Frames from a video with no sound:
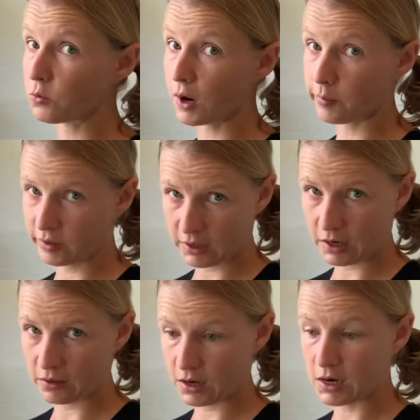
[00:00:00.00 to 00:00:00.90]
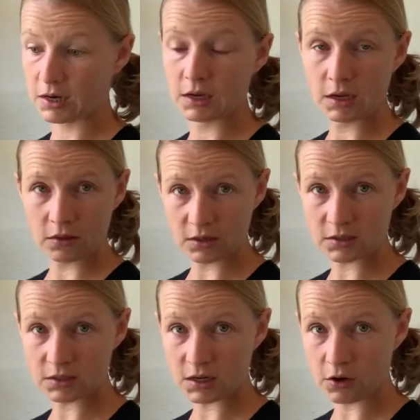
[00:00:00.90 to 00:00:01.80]
wiping the other eye. This
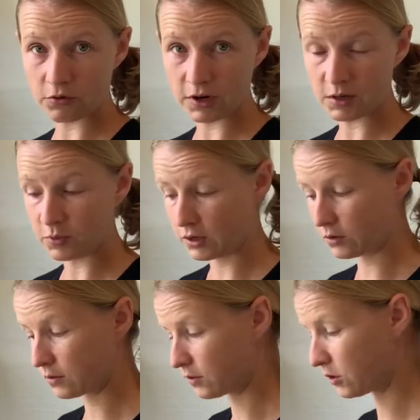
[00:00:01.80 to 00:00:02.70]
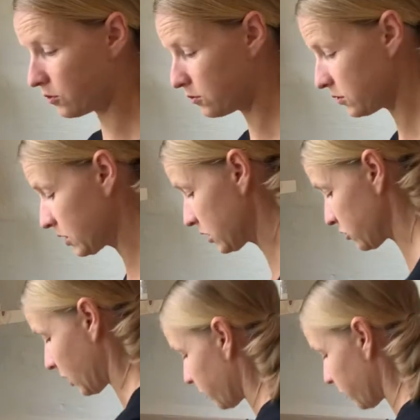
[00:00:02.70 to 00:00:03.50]
has now already been used, so I'm